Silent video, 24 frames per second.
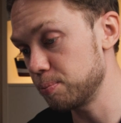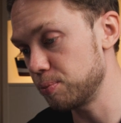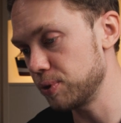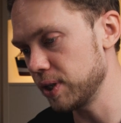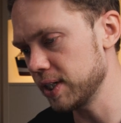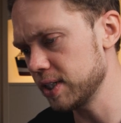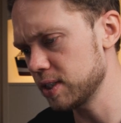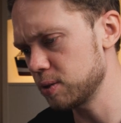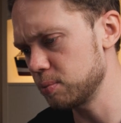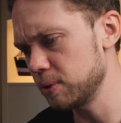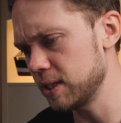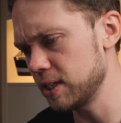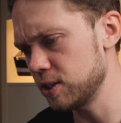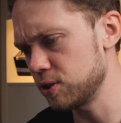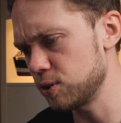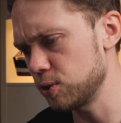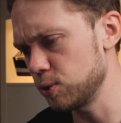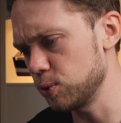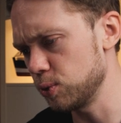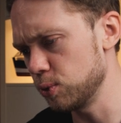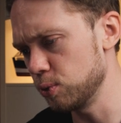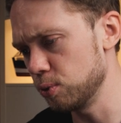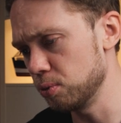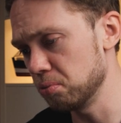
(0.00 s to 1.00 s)
brings me
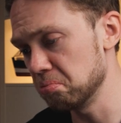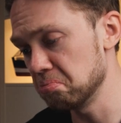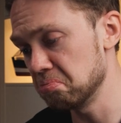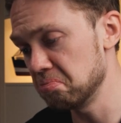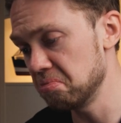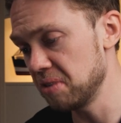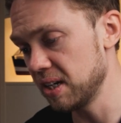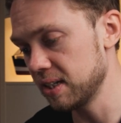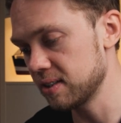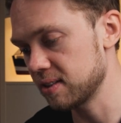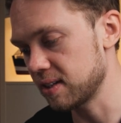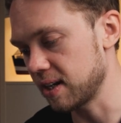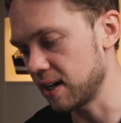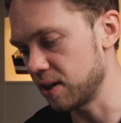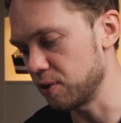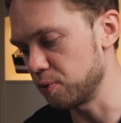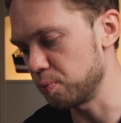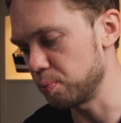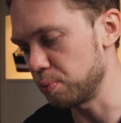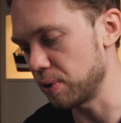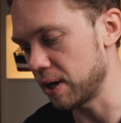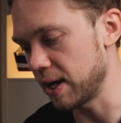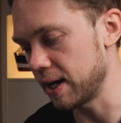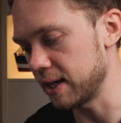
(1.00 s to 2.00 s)
to next kind
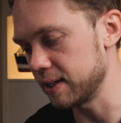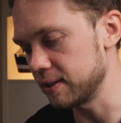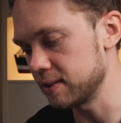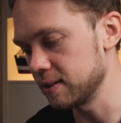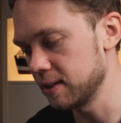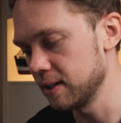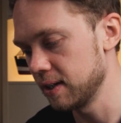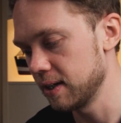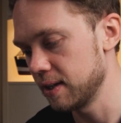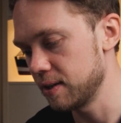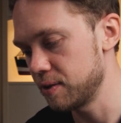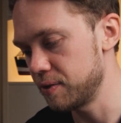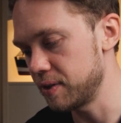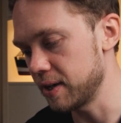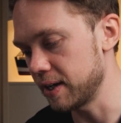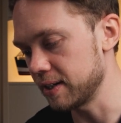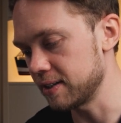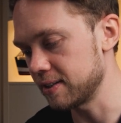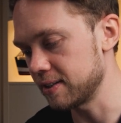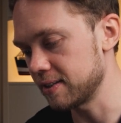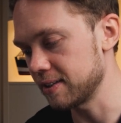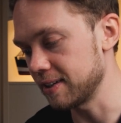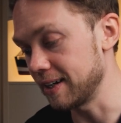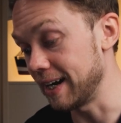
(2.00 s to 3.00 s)
of brand
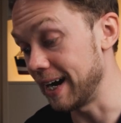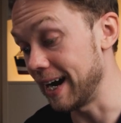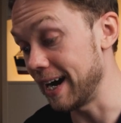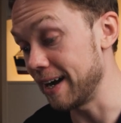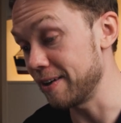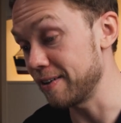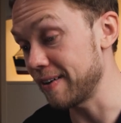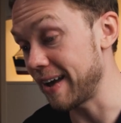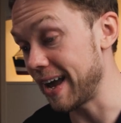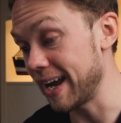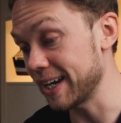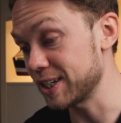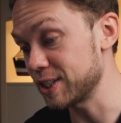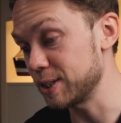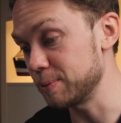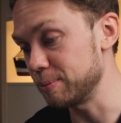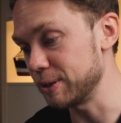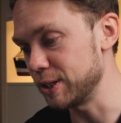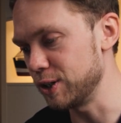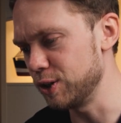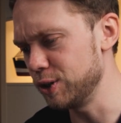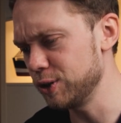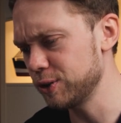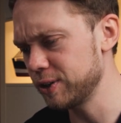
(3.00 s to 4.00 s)
that I actually
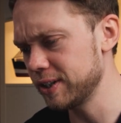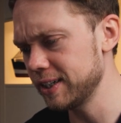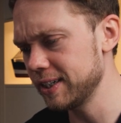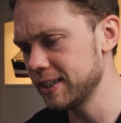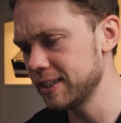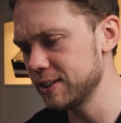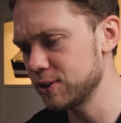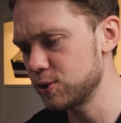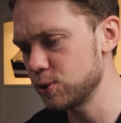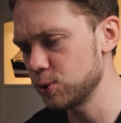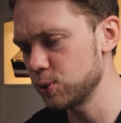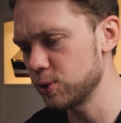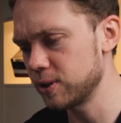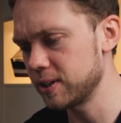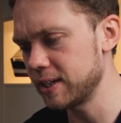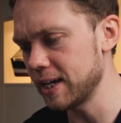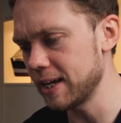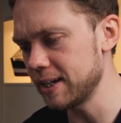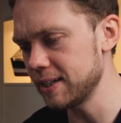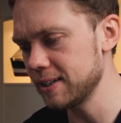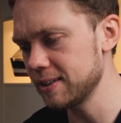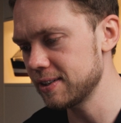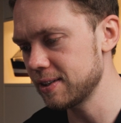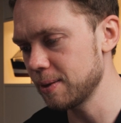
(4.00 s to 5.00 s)
been looking into
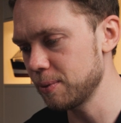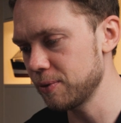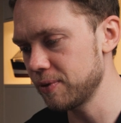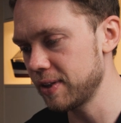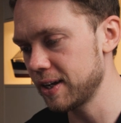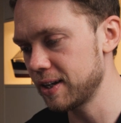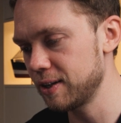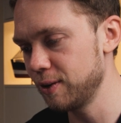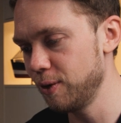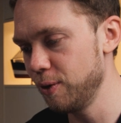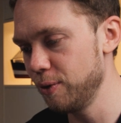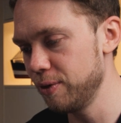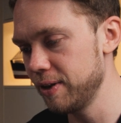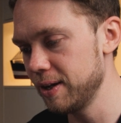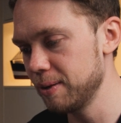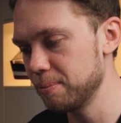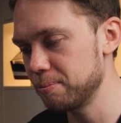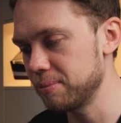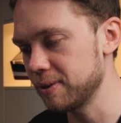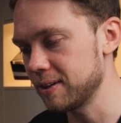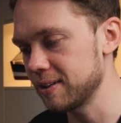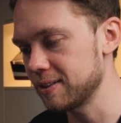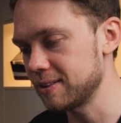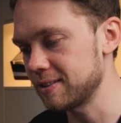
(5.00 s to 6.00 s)
getting some of their clothing,
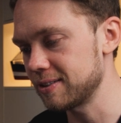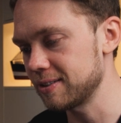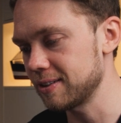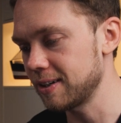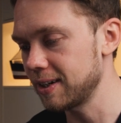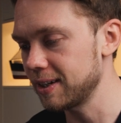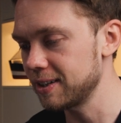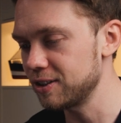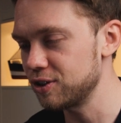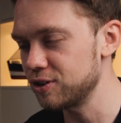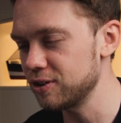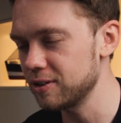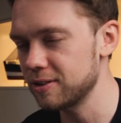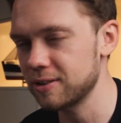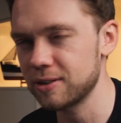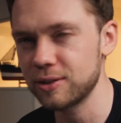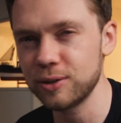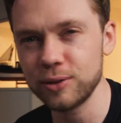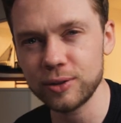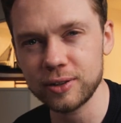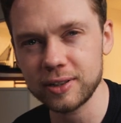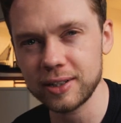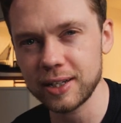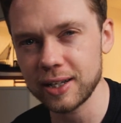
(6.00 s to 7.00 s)
but I just
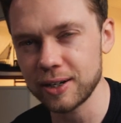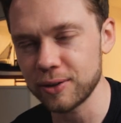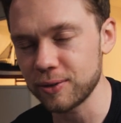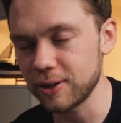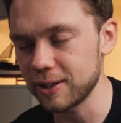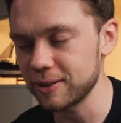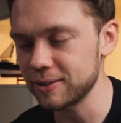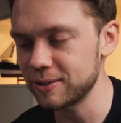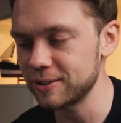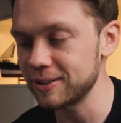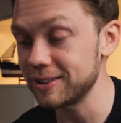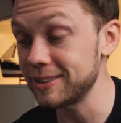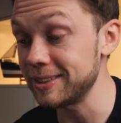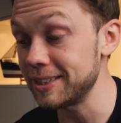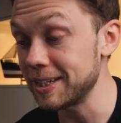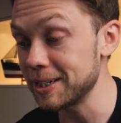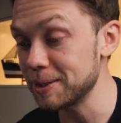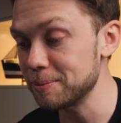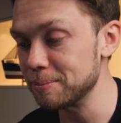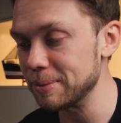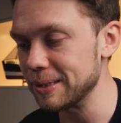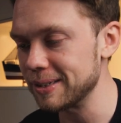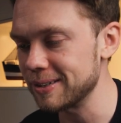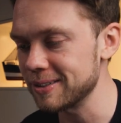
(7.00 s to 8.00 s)
couldn't get around to it
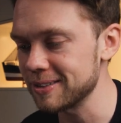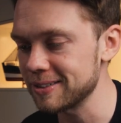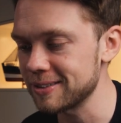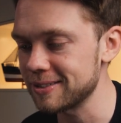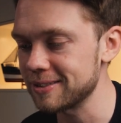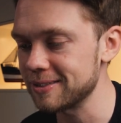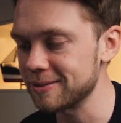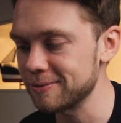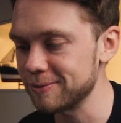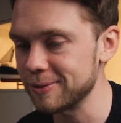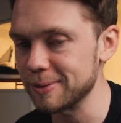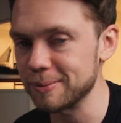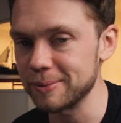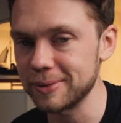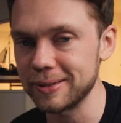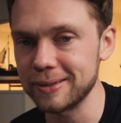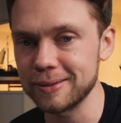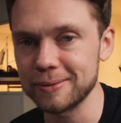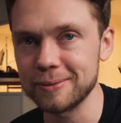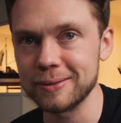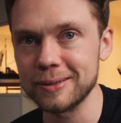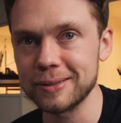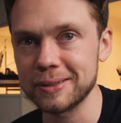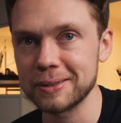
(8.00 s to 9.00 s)
yet because for me
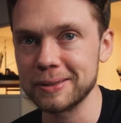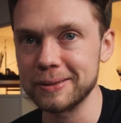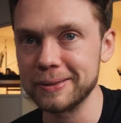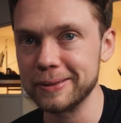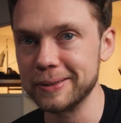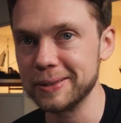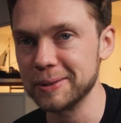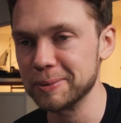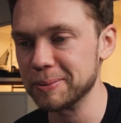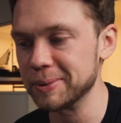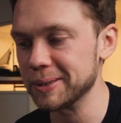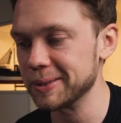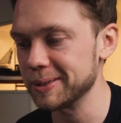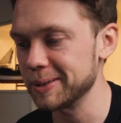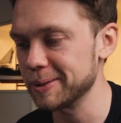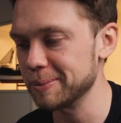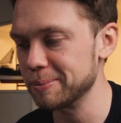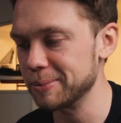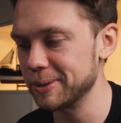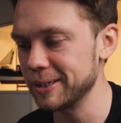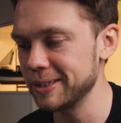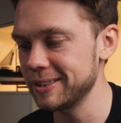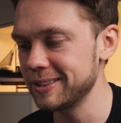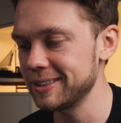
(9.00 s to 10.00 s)
it was a little bit on the
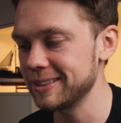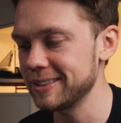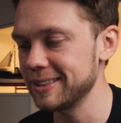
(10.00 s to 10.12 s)
pricey